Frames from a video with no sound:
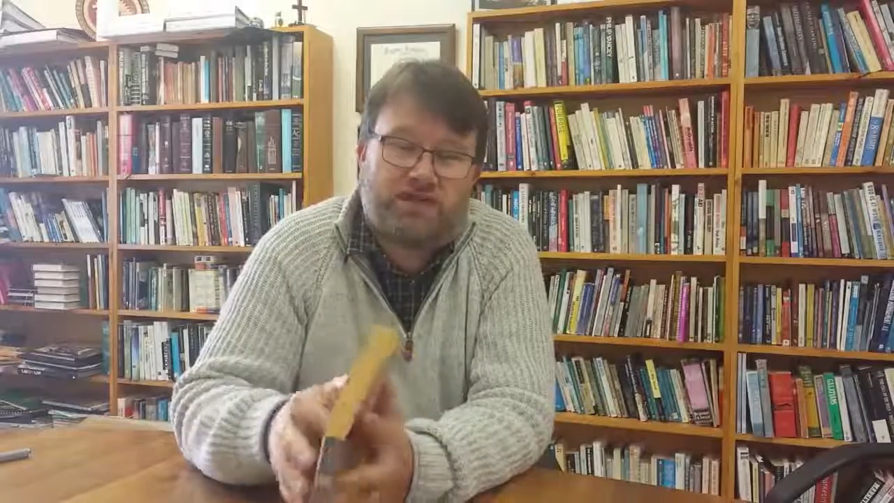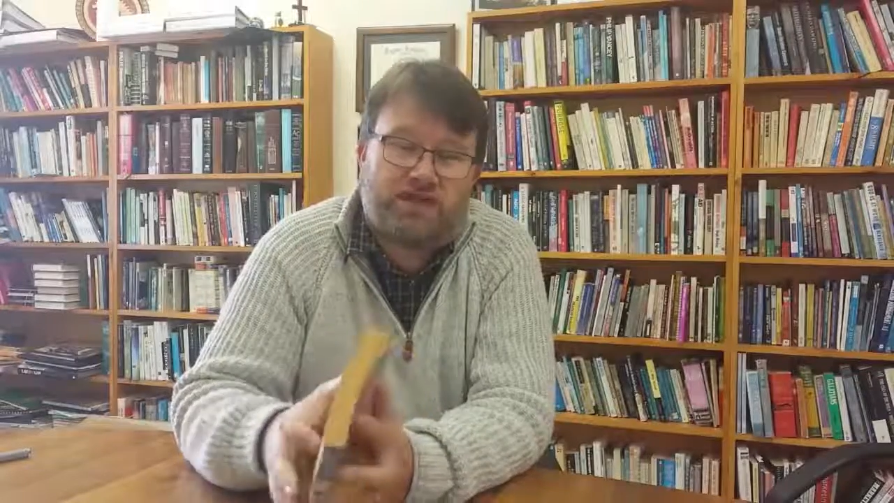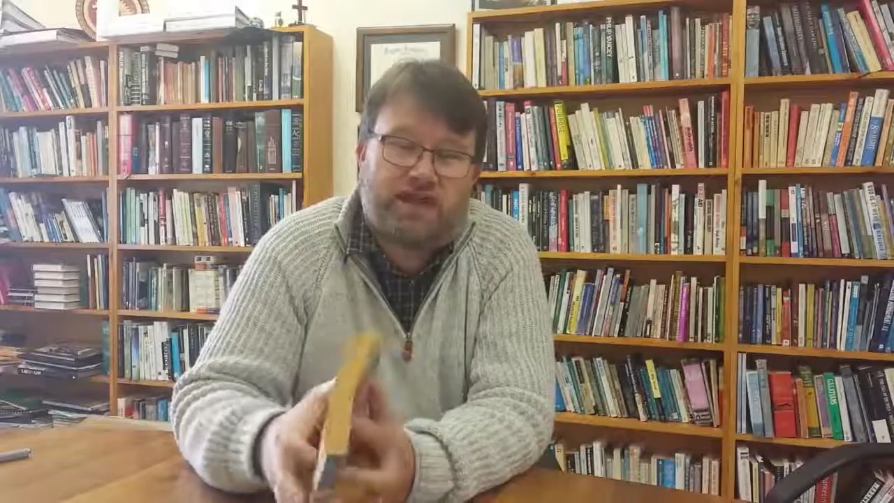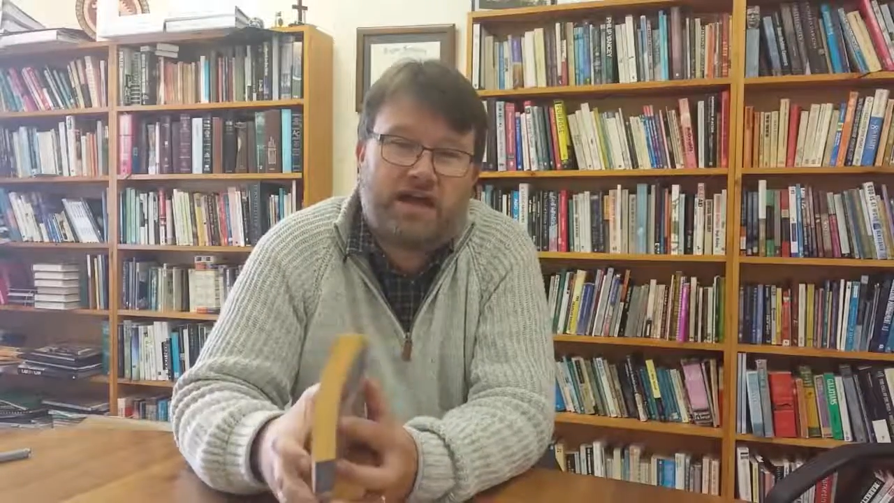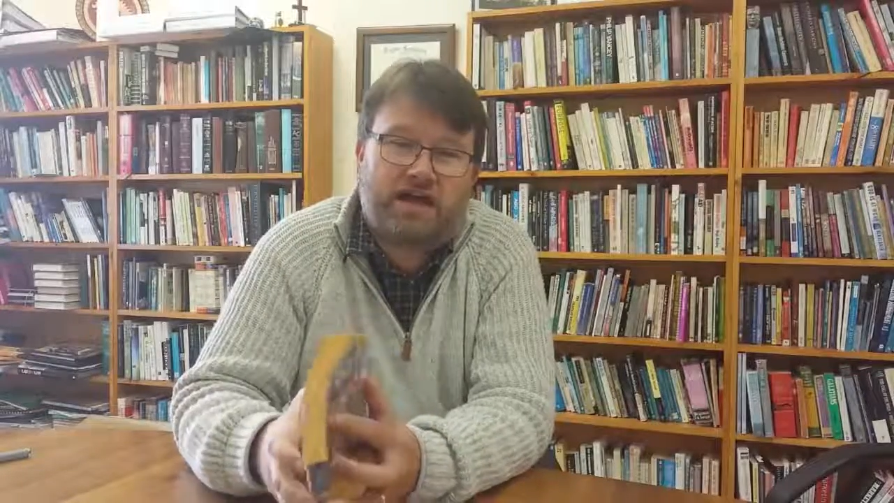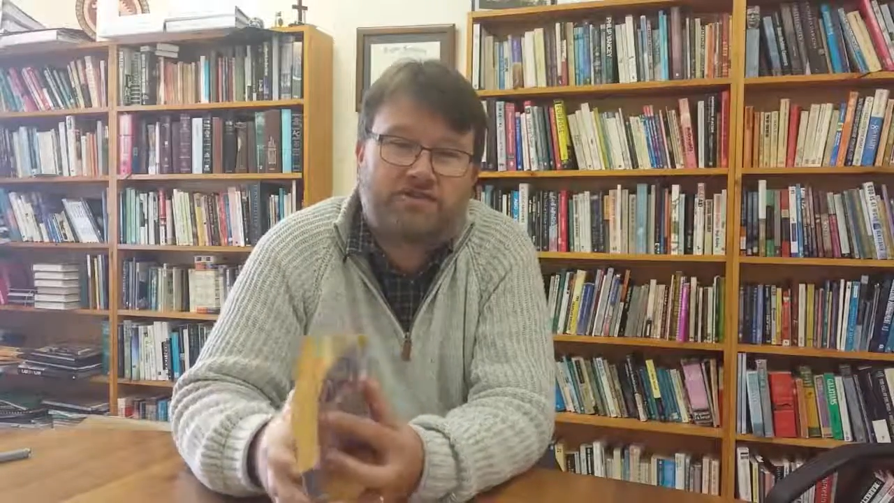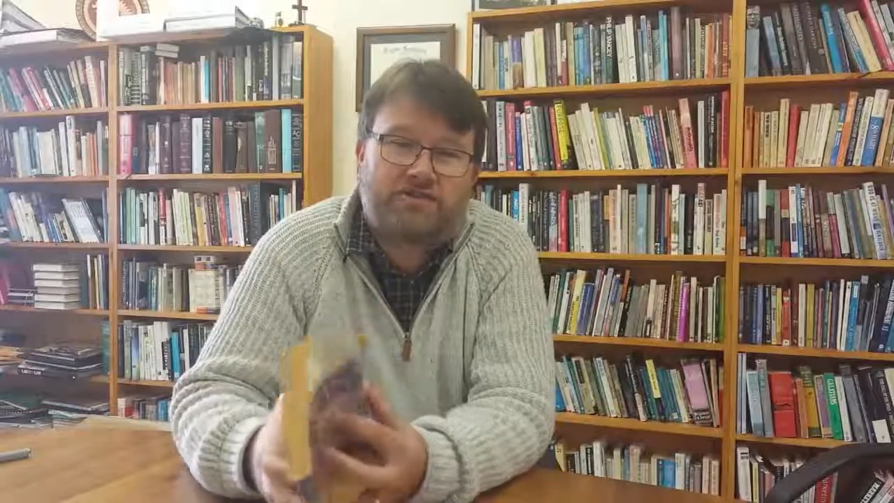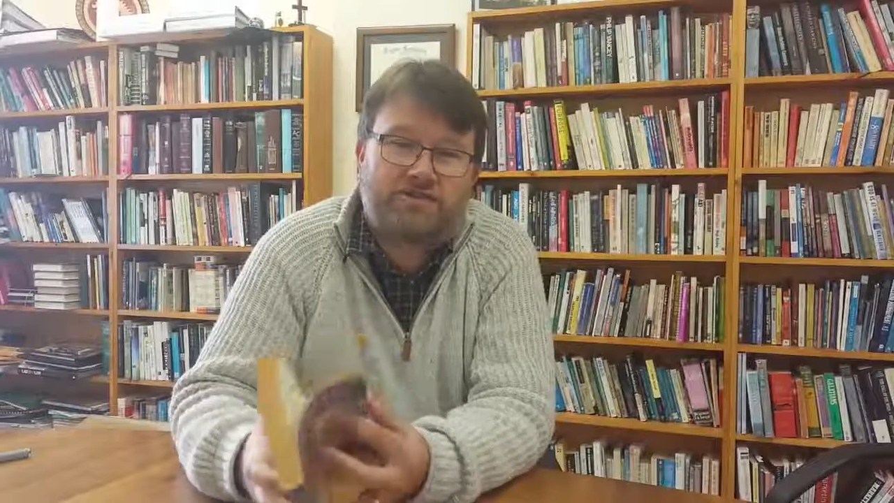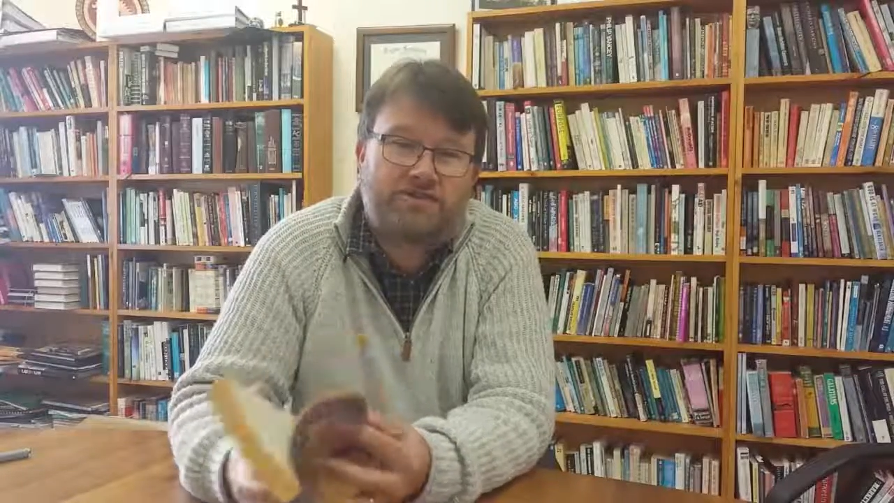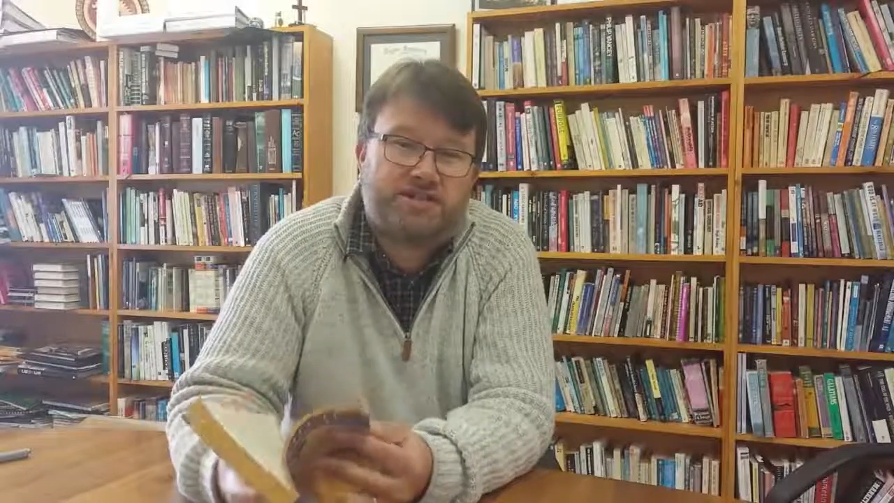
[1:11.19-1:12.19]
at the heart of
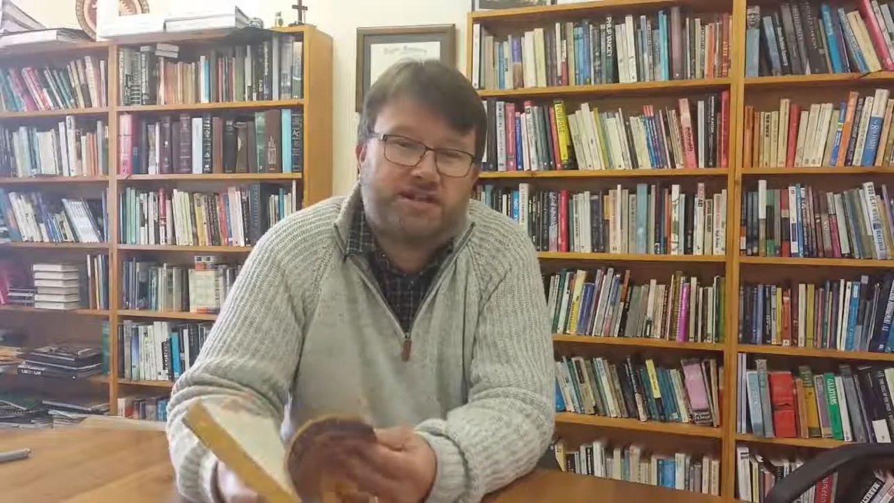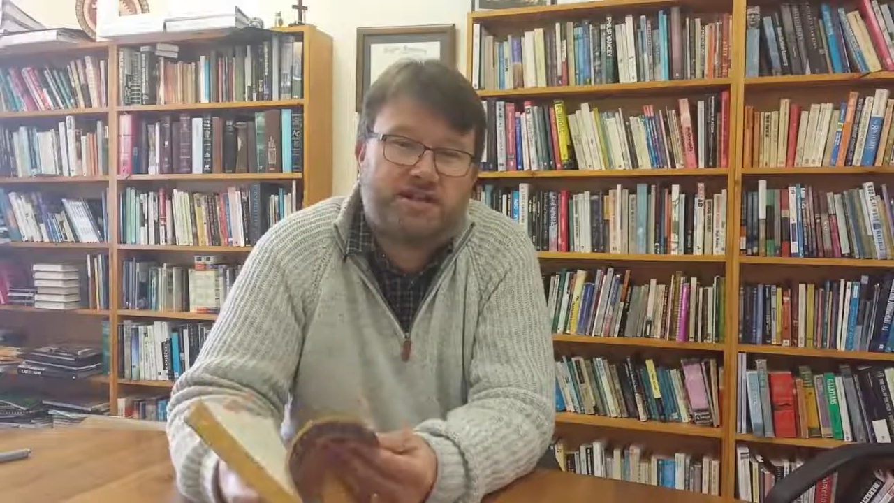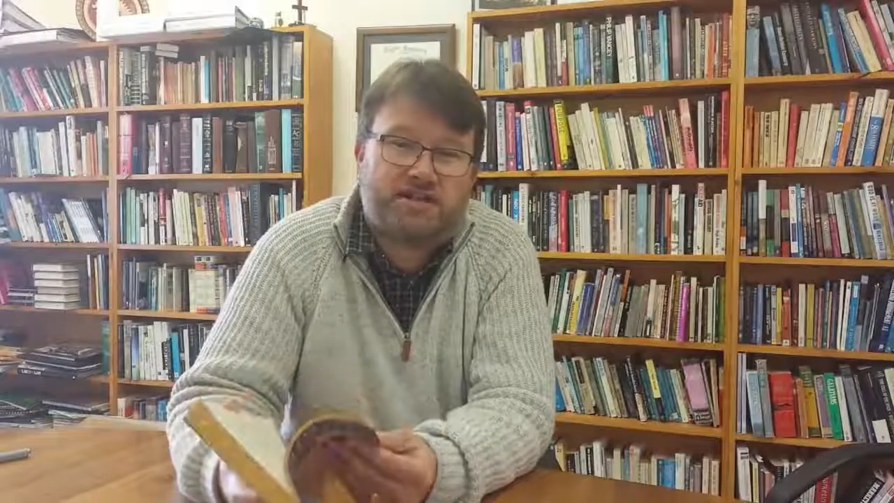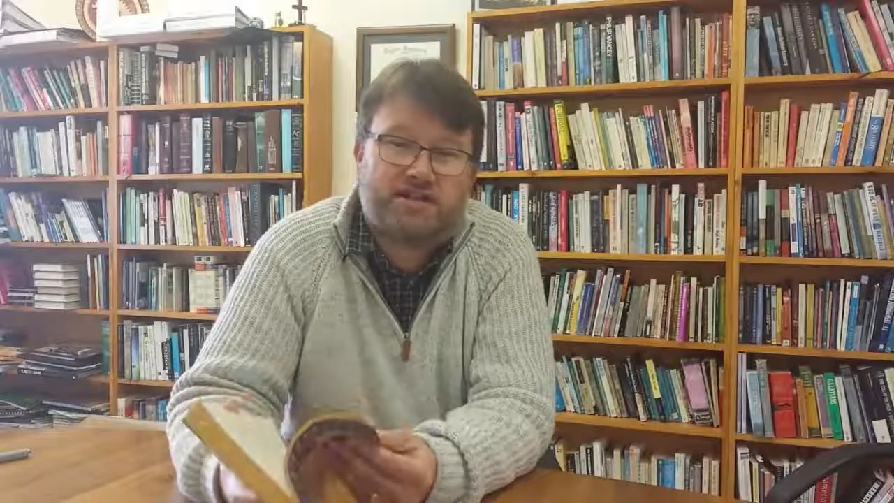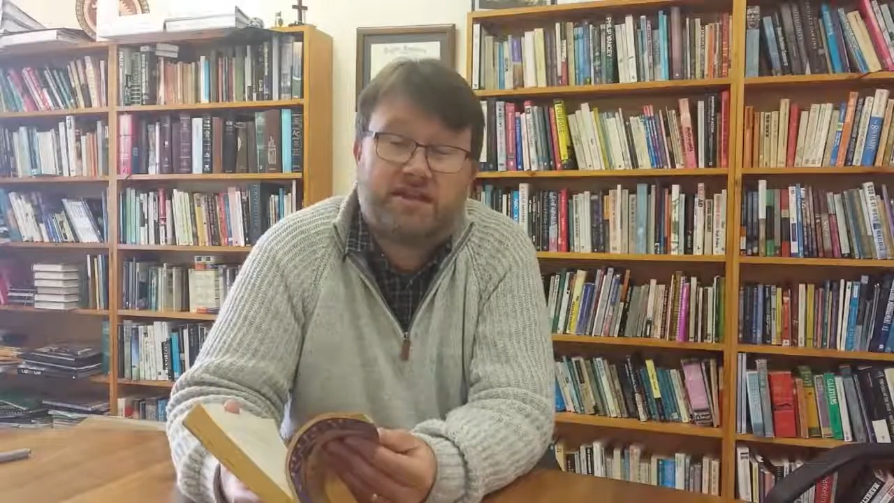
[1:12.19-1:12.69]
Christianity